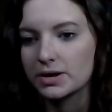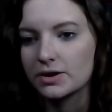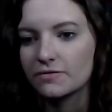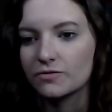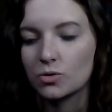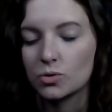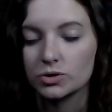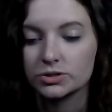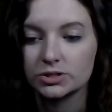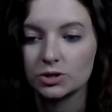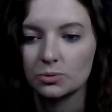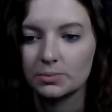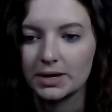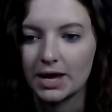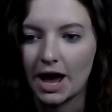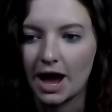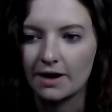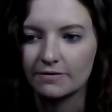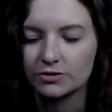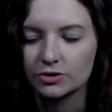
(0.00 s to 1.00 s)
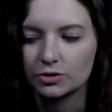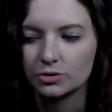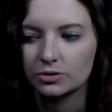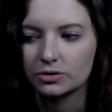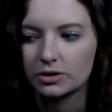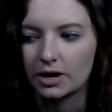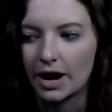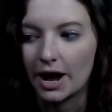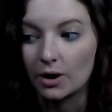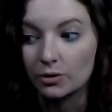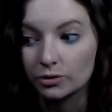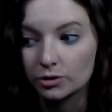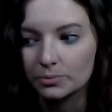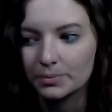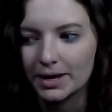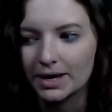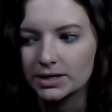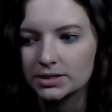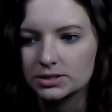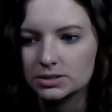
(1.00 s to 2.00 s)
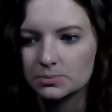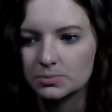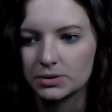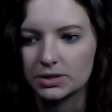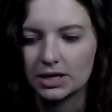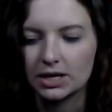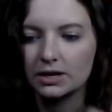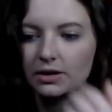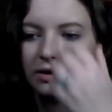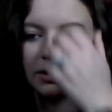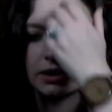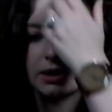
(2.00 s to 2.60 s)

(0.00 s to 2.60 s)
Of course, it'll be after Outer Banks, but then